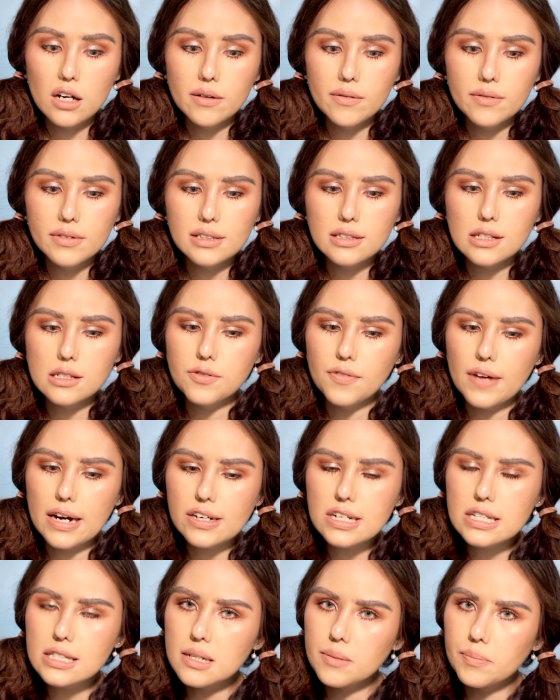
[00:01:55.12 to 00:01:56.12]
this is
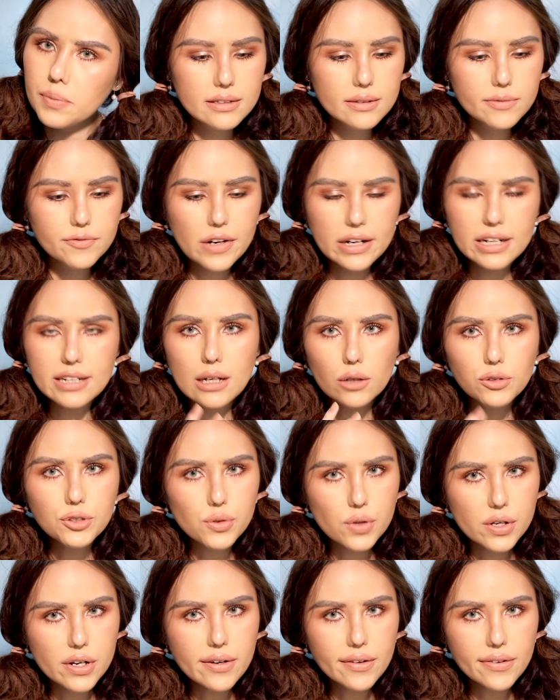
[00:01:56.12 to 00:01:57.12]
very simple, very down to
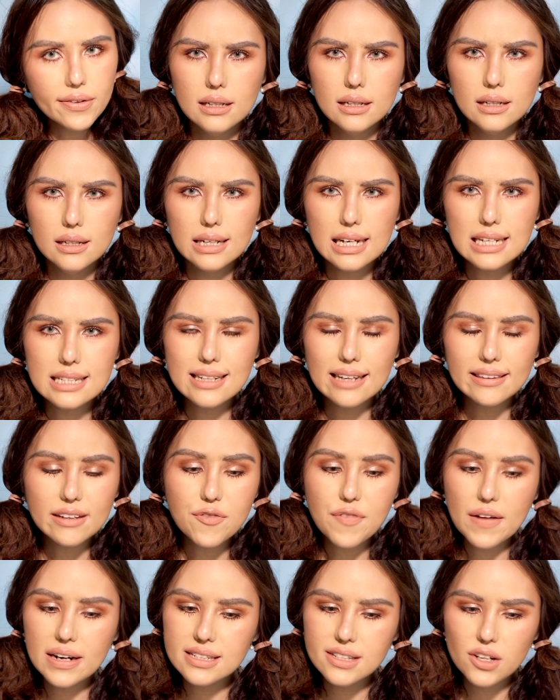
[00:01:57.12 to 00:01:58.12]
earth. It's nothing
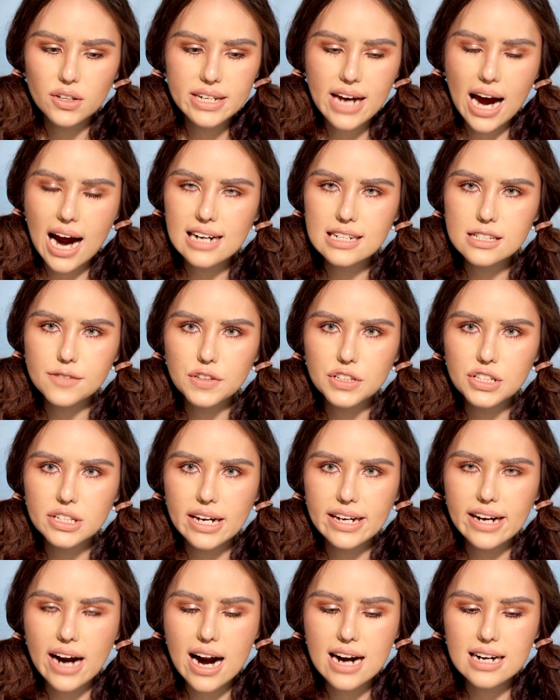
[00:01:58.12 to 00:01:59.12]
fancy on the eyes for
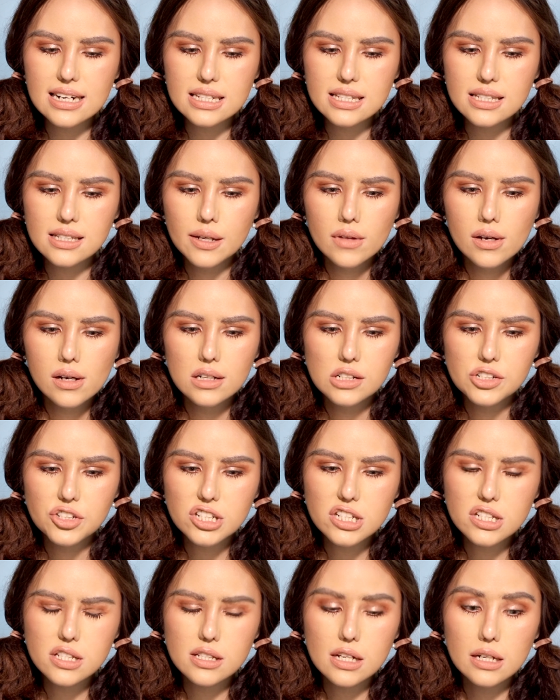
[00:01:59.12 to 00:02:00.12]
today, guys.
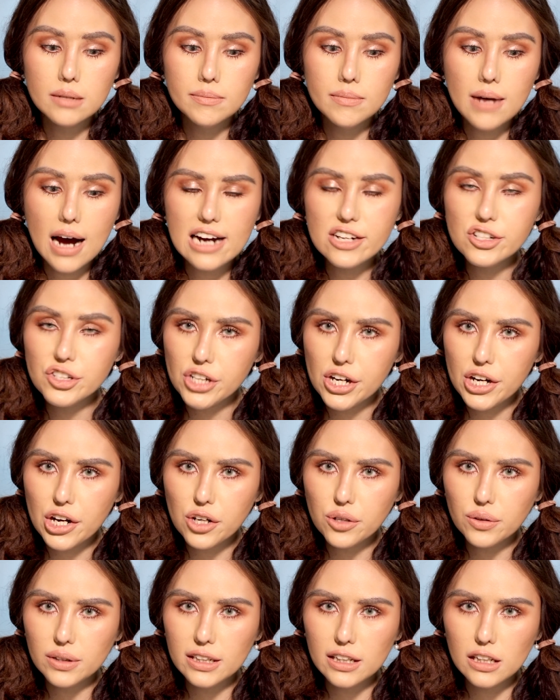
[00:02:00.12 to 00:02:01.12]
Just some
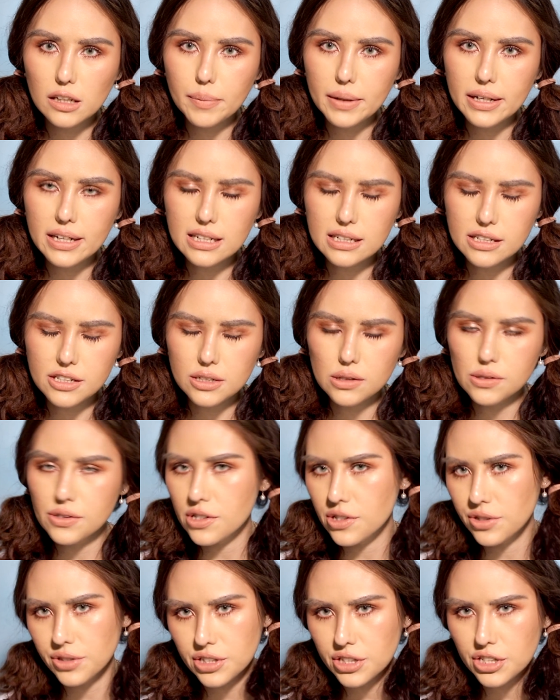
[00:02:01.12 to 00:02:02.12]
eyeshadow, a little bit, you know,
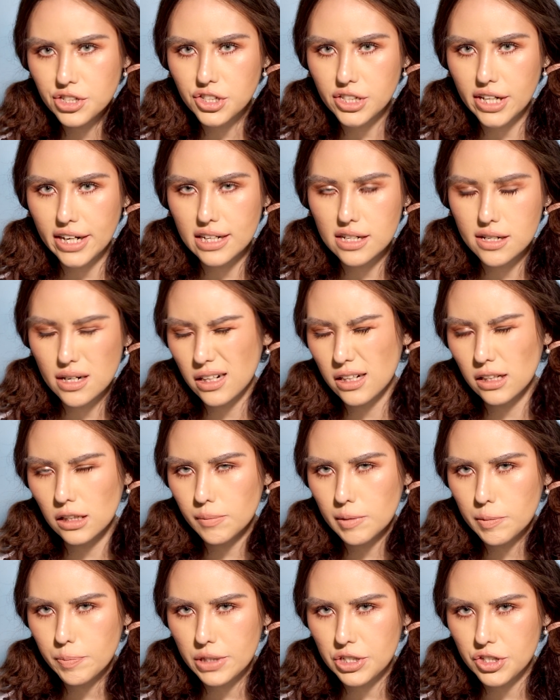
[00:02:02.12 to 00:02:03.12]
transition shade, a little
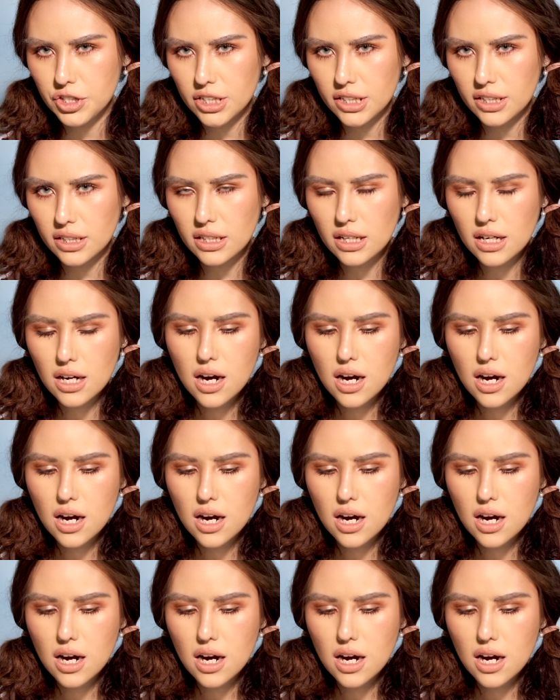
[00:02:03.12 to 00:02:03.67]
bit peachy,